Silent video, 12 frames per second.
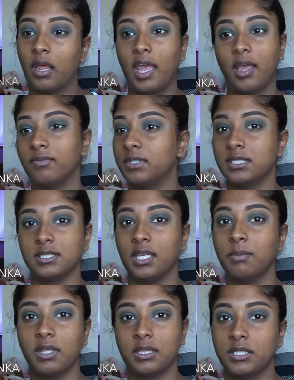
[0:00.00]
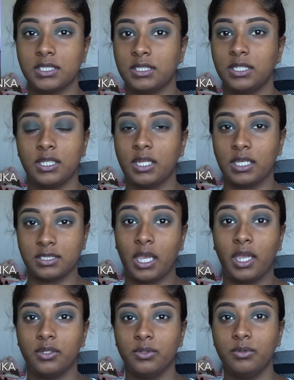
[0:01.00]
have the same ethnicity as
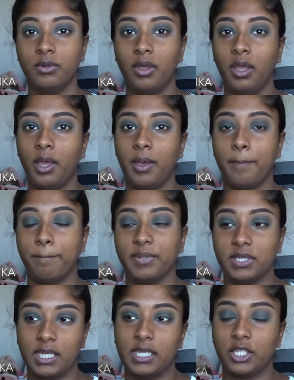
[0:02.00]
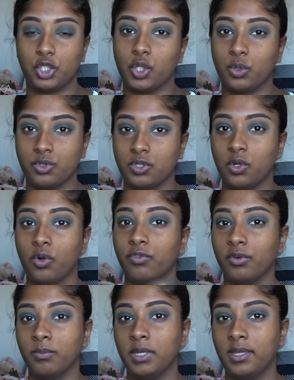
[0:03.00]
I do, but they get chosen
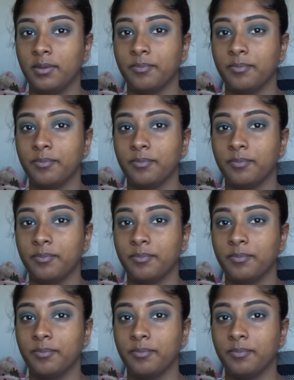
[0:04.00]
over me.